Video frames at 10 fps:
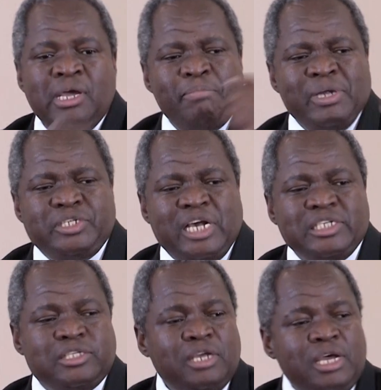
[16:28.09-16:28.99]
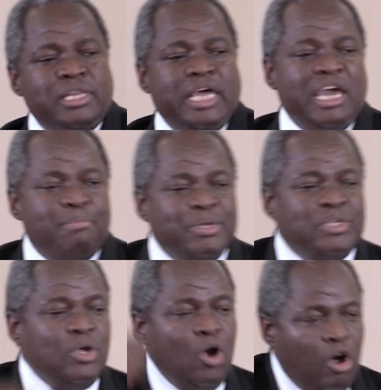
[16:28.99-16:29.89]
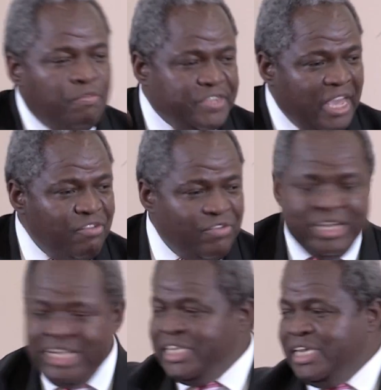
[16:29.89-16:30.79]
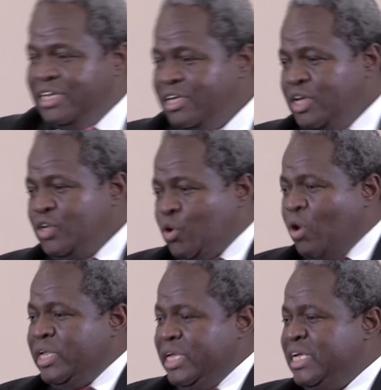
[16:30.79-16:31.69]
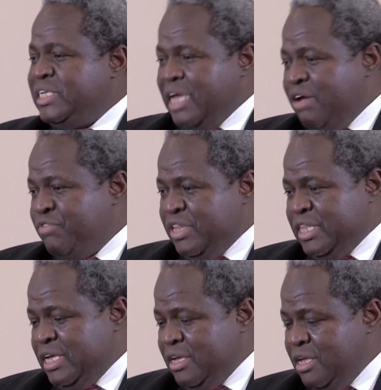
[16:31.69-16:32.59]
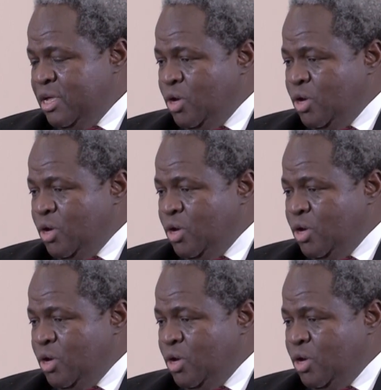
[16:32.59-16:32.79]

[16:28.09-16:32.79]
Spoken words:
but just the habit of saving, isn't it? Don't eat everything.